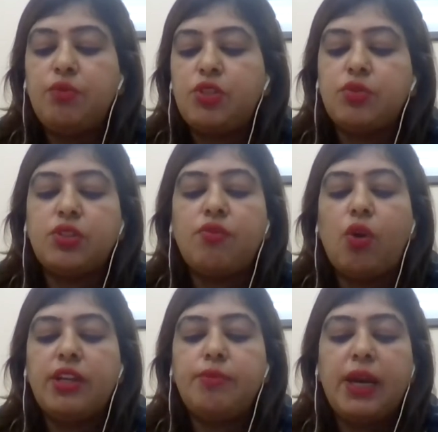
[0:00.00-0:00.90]
which was
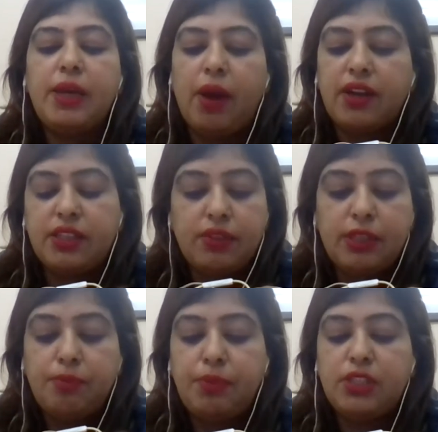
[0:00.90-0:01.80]
awarded by Bharati
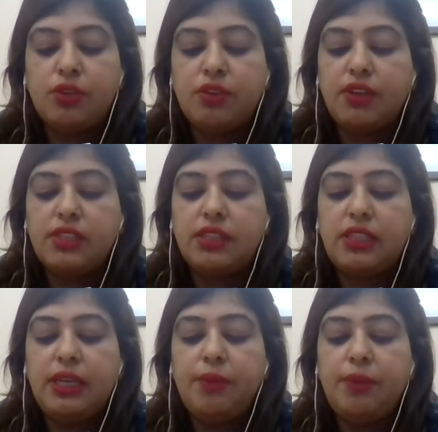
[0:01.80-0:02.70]
Vidyapeeth
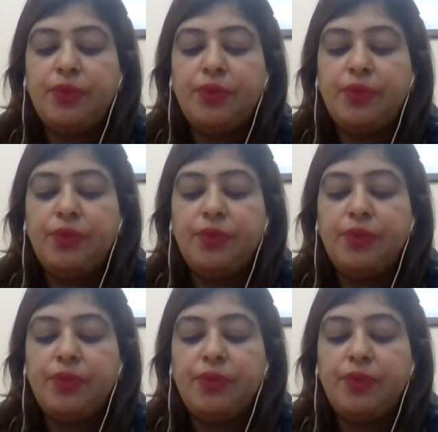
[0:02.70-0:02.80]
University,